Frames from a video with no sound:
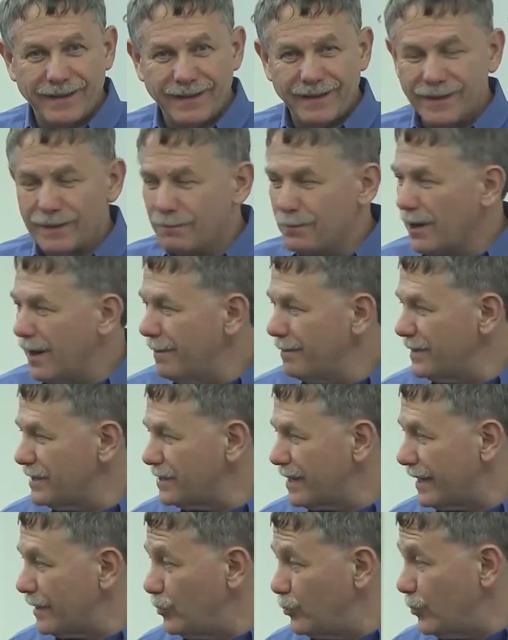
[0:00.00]
The problem is
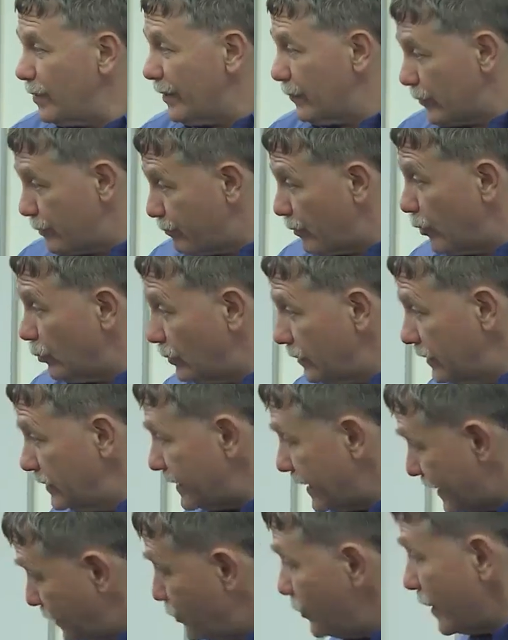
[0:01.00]
I could do that with proteins,
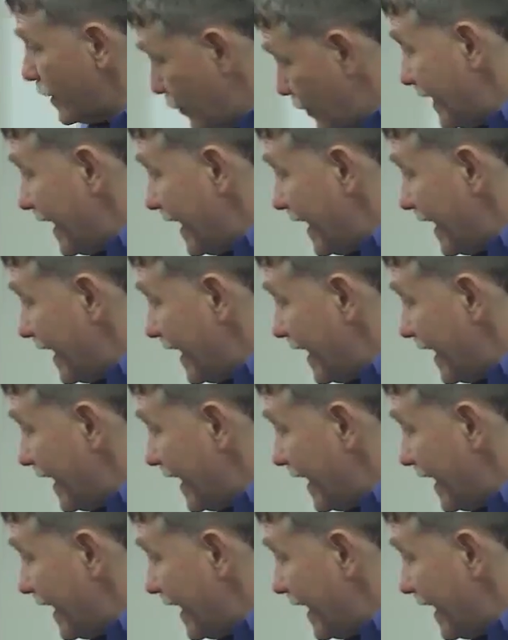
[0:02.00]
I could do that with